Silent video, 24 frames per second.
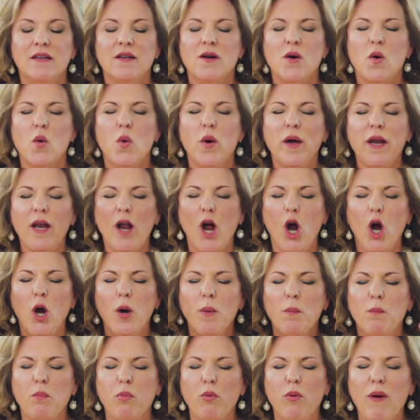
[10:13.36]
what our
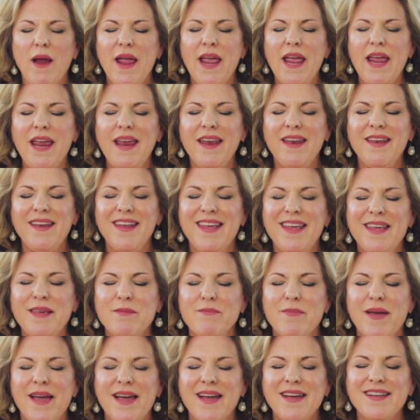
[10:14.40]
brain
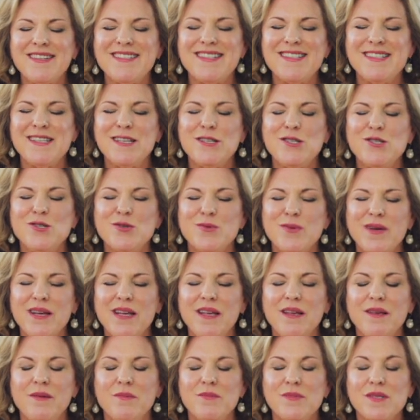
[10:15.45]
imagines and
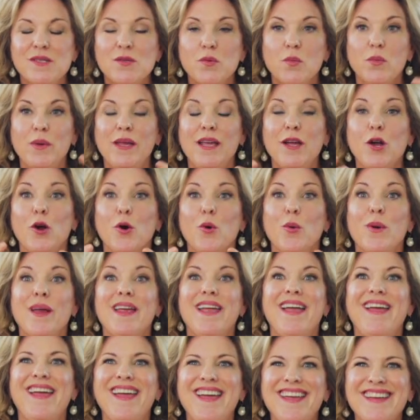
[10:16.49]
dreams, we
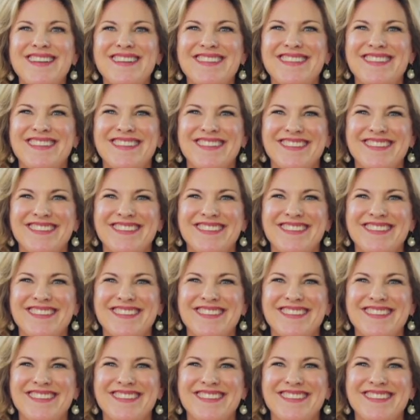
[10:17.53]
create.